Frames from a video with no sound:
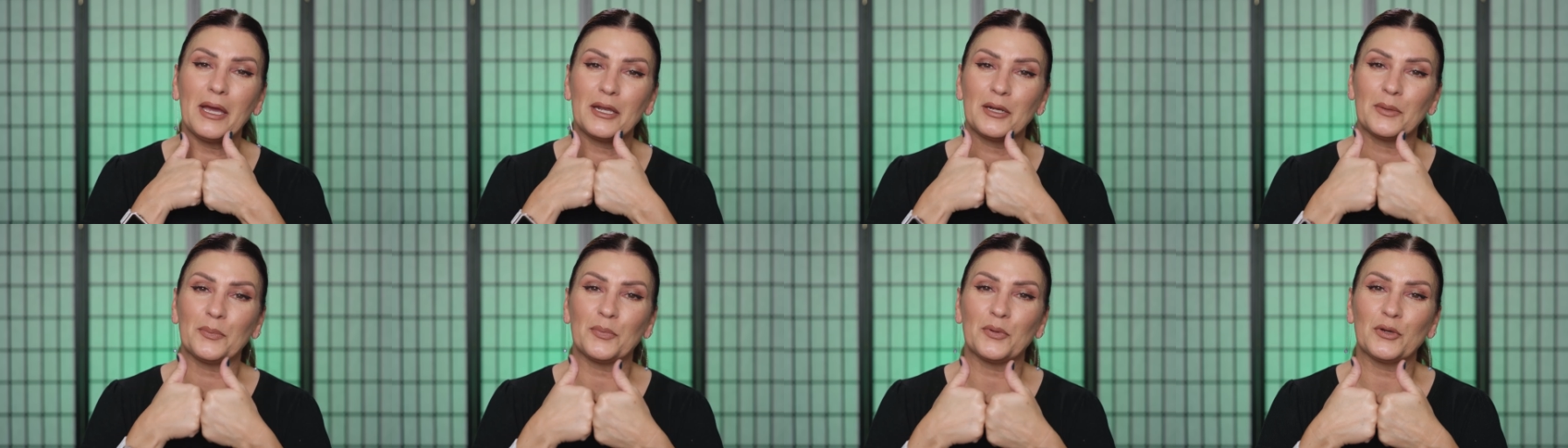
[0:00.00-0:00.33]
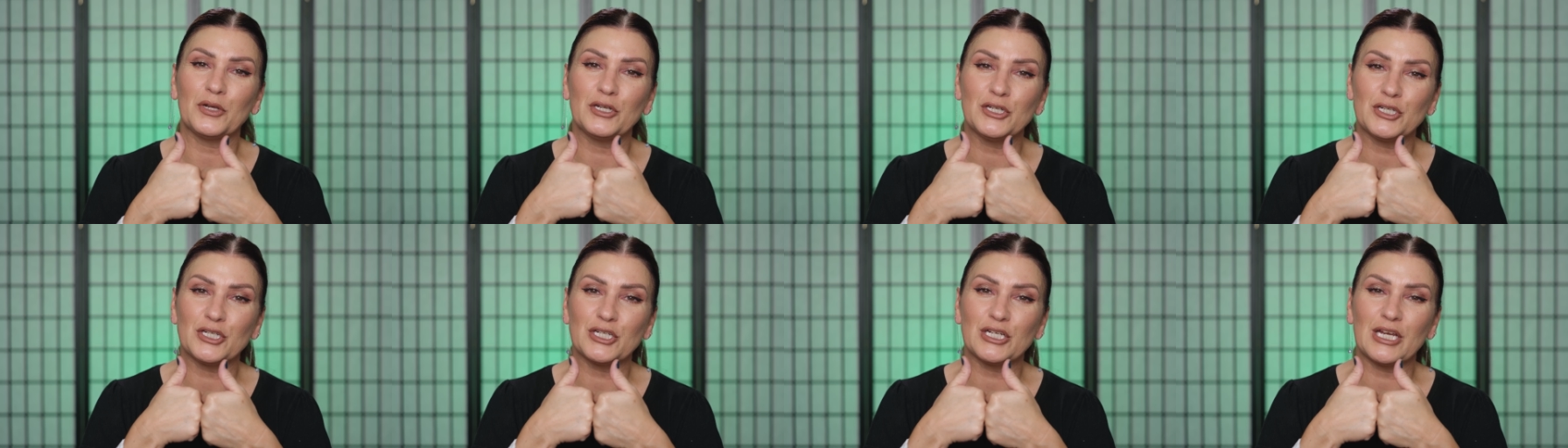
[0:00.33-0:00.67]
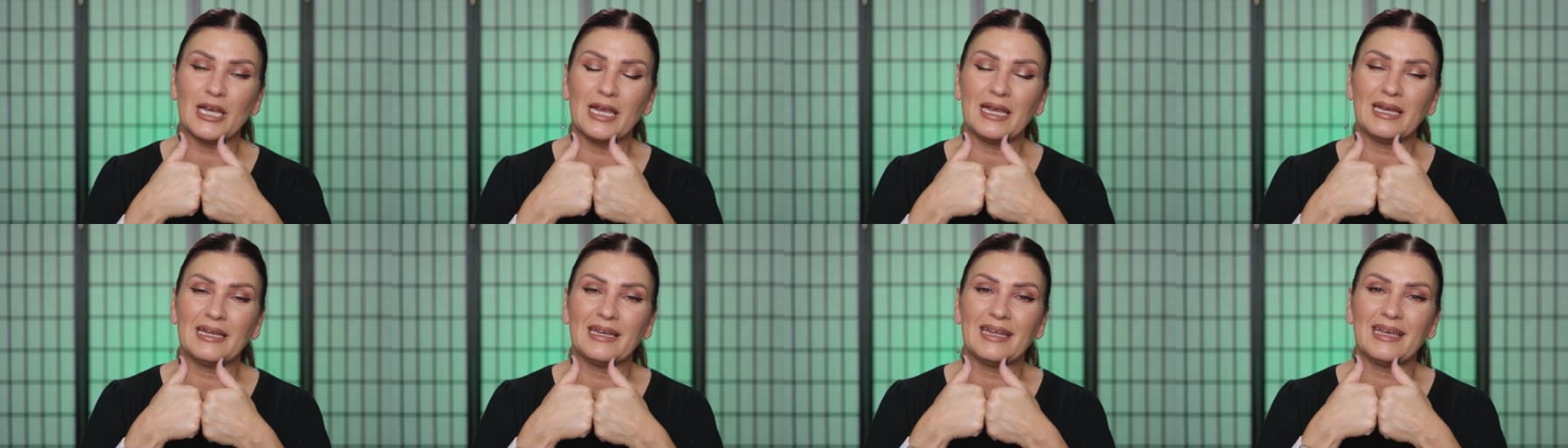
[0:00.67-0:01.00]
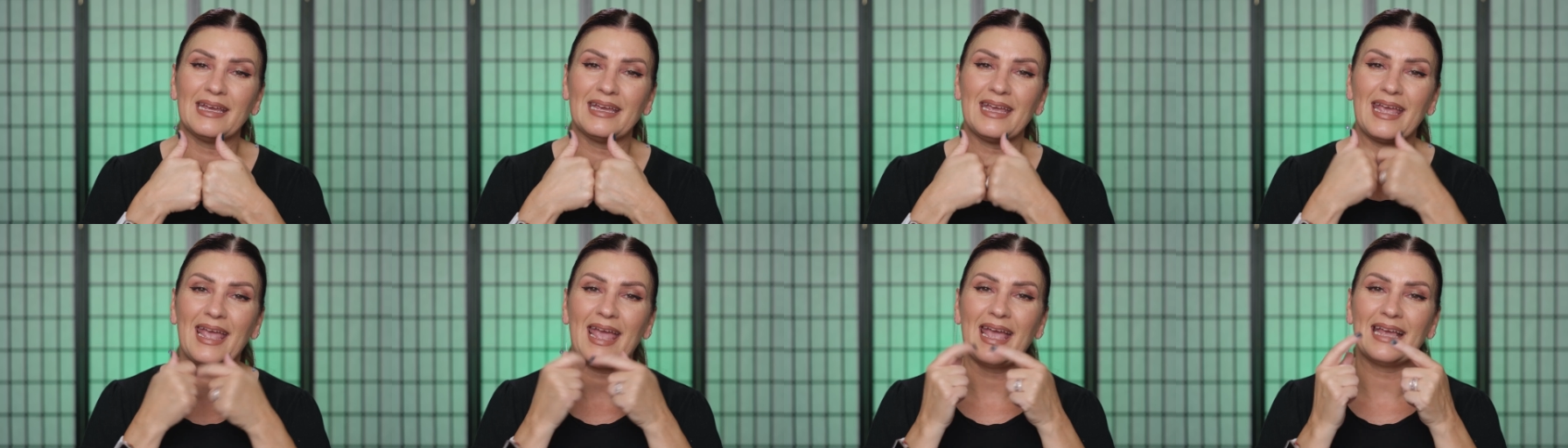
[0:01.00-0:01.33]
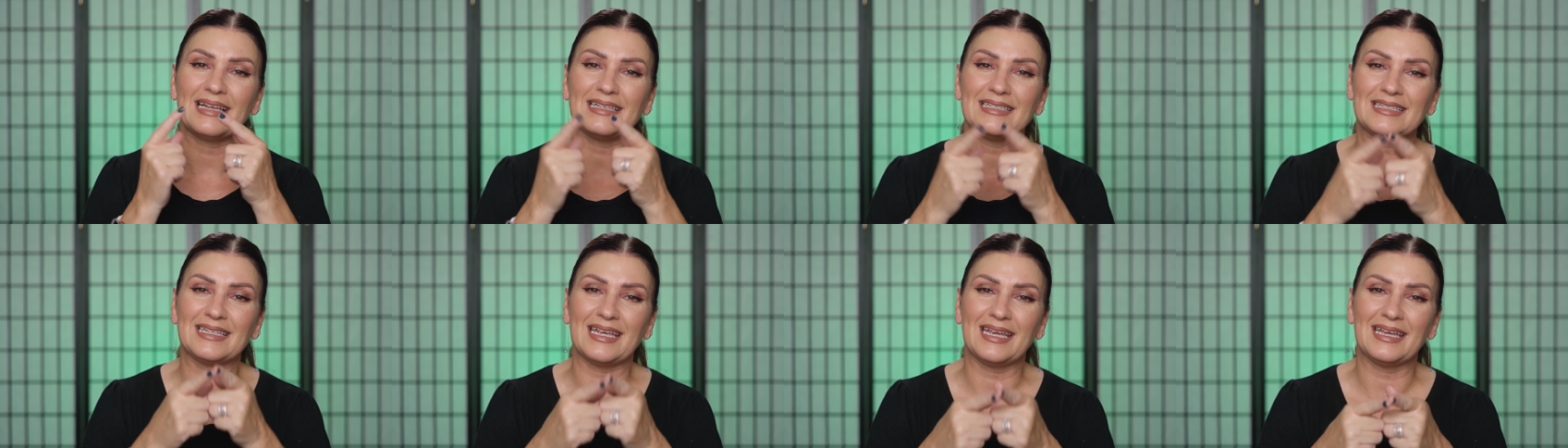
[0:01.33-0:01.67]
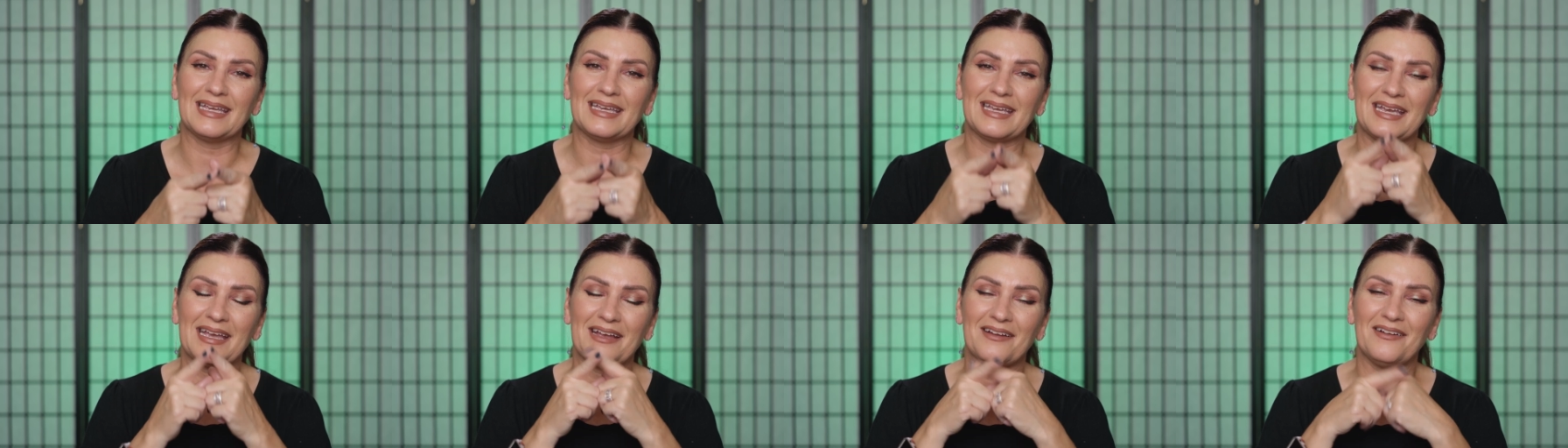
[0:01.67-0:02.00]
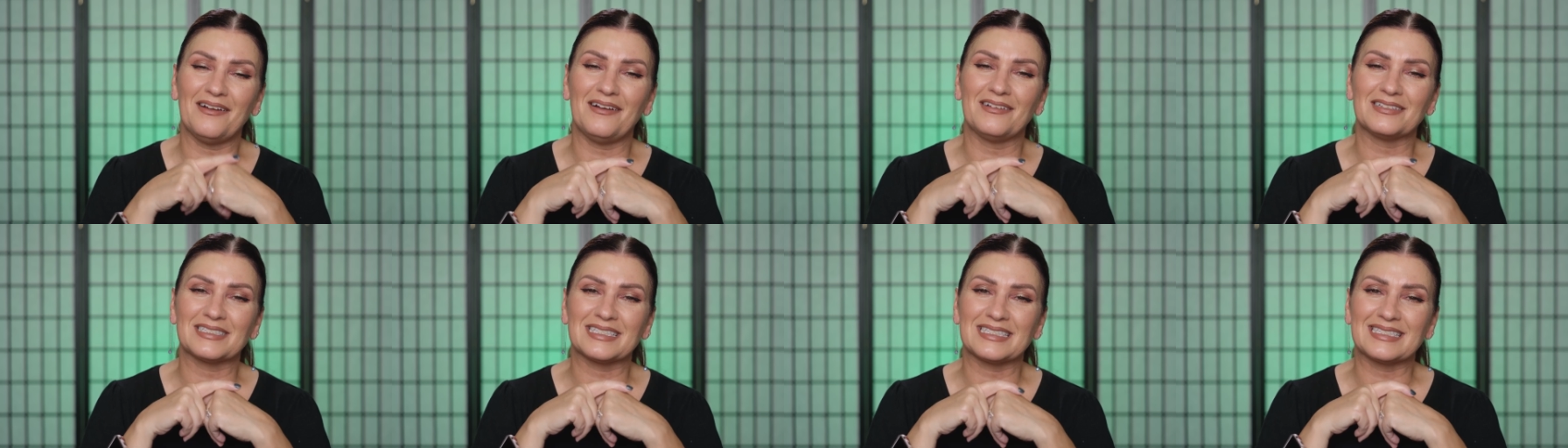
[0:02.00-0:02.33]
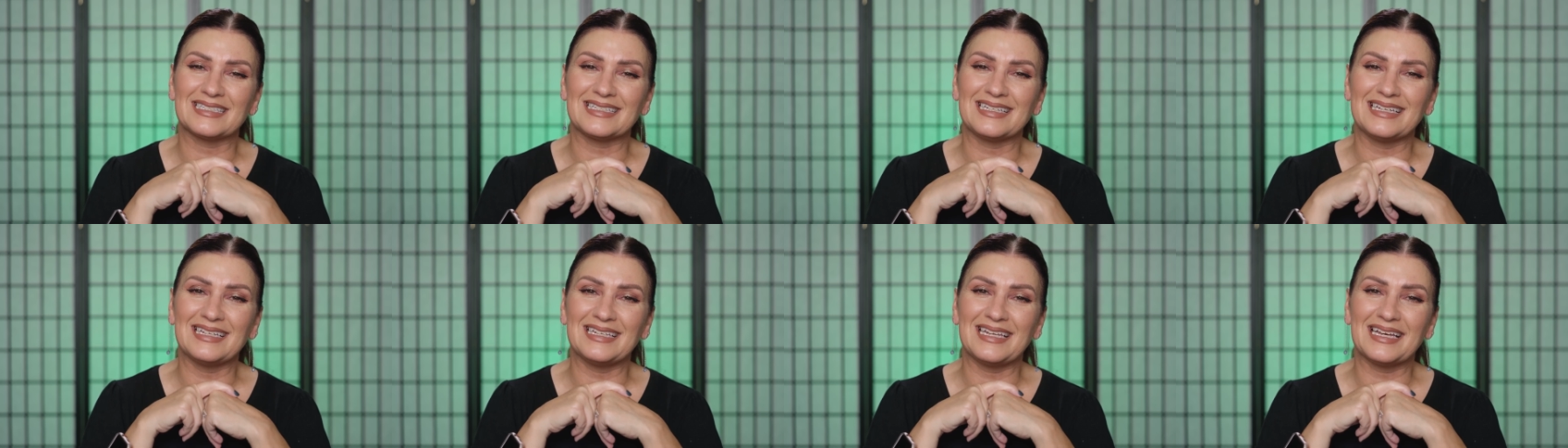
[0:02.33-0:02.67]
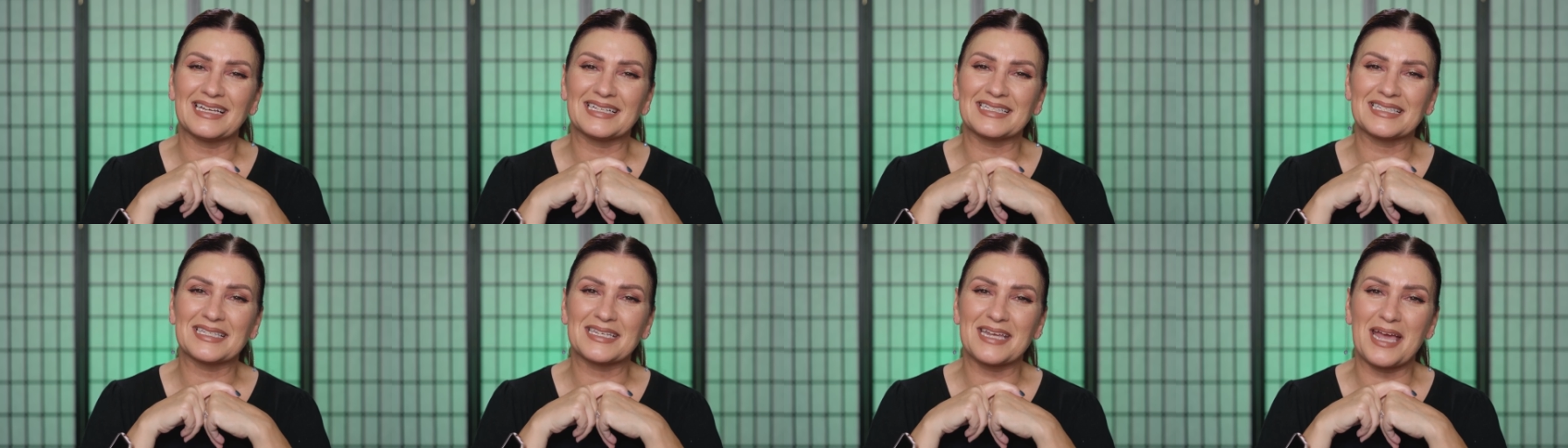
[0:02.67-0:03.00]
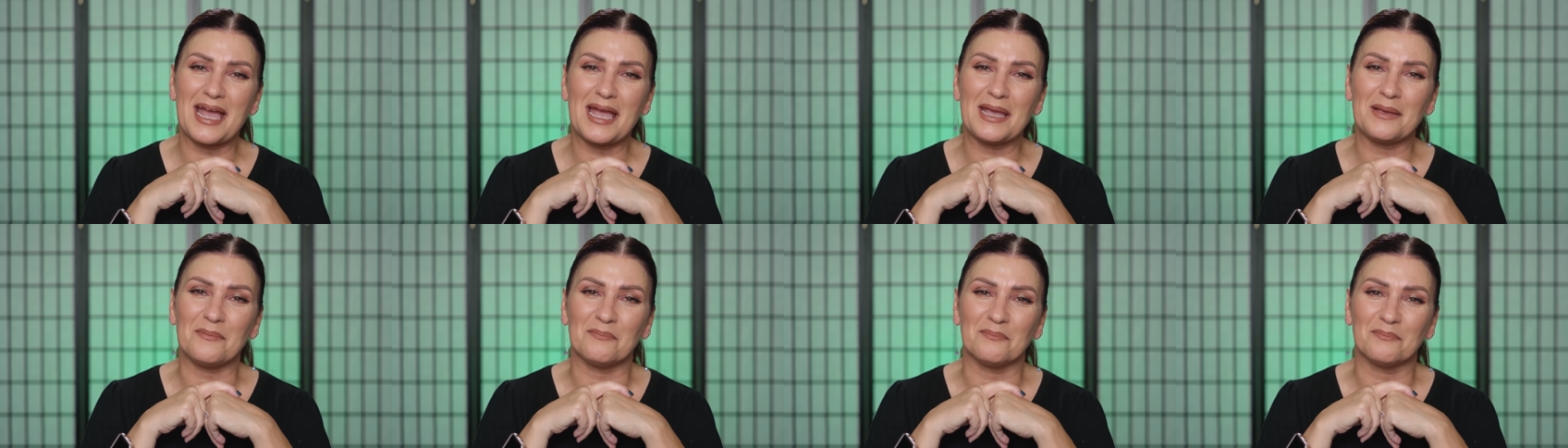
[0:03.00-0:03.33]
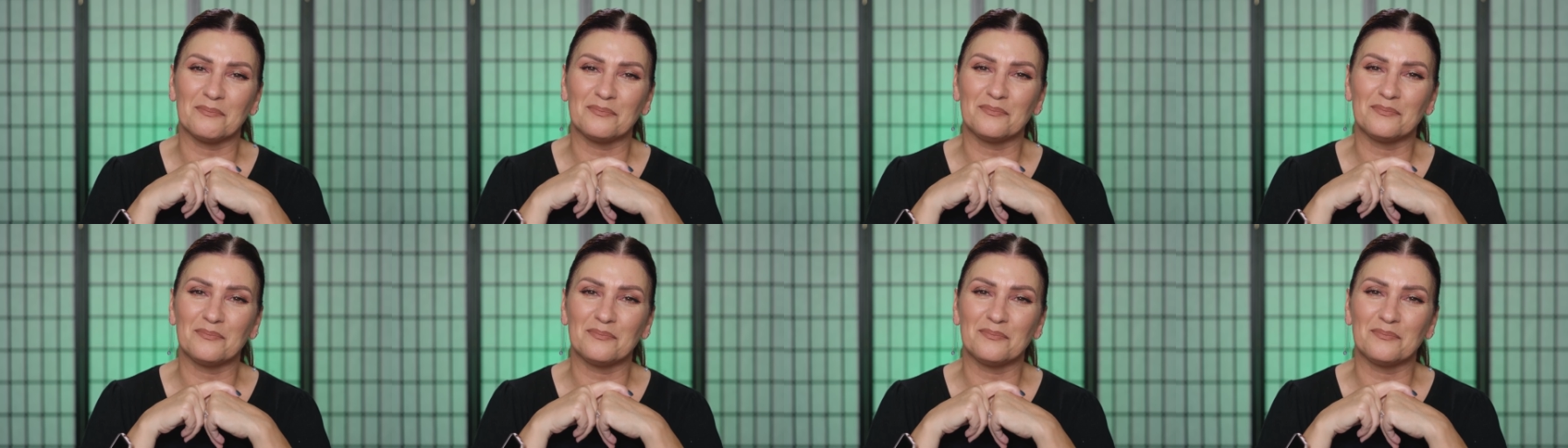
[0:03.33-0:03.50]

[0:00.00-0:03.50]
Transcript: I'd appreciate it, and take care. I'll see you next time.